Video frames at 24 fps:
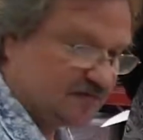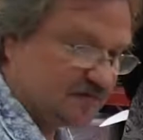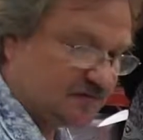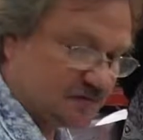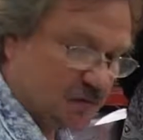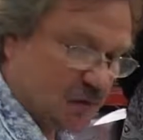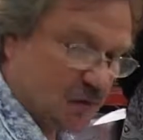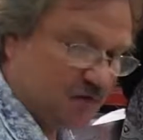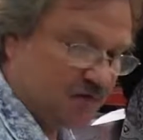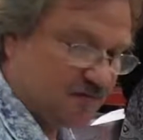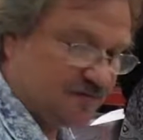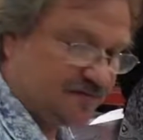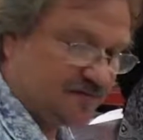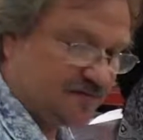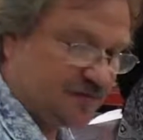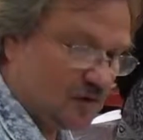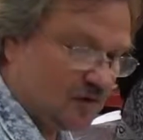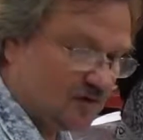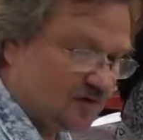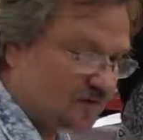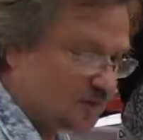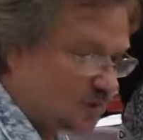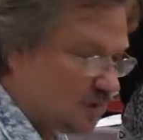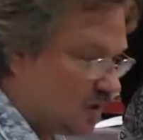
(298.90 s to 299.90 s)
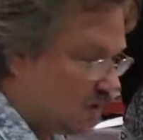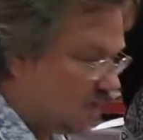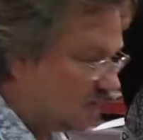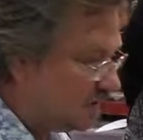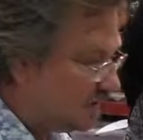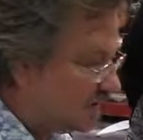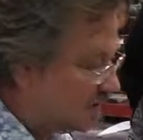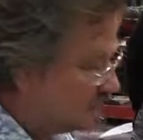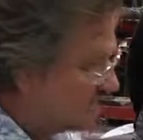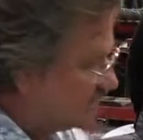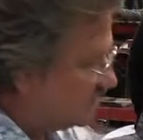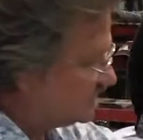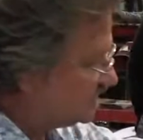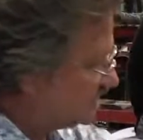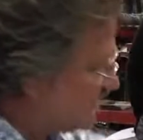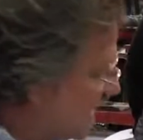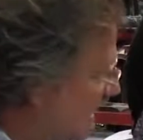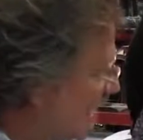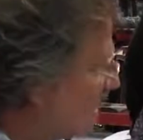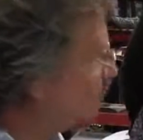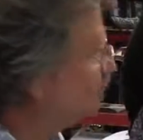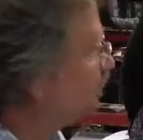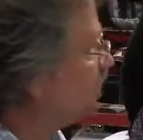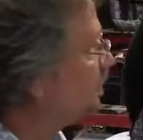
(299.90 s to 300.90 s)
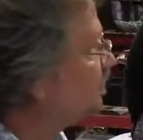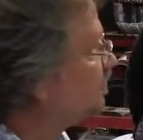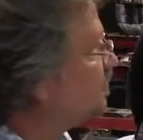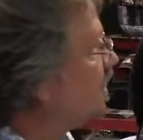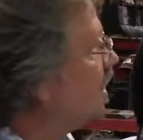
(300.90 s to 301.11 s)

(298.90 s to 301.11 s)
you saw on the first one, the tag ripped